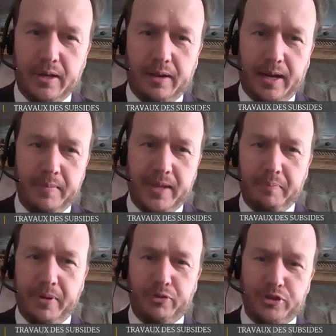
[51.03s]
I'm the
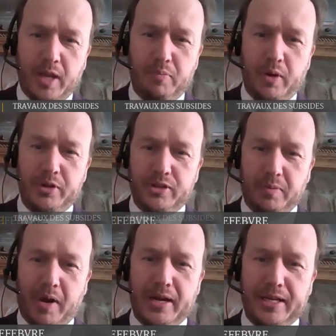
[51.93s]
MP for Sudbury, which is
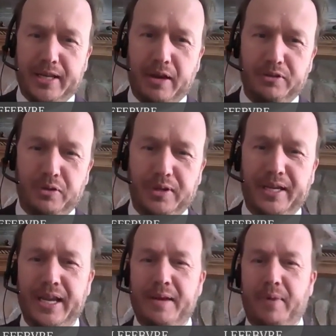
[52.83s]
a mining town,
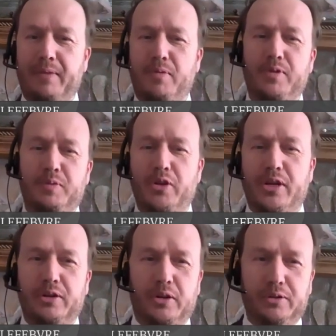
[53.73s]
certainly, but I'm from a small
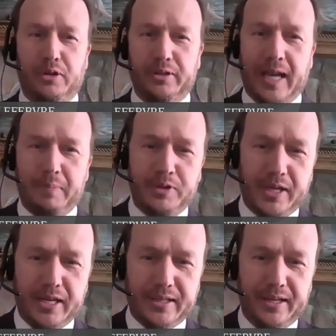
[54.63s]
town called, called
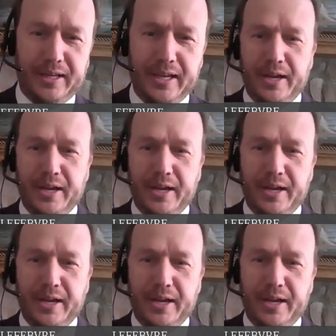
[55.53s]
Kapuskasing,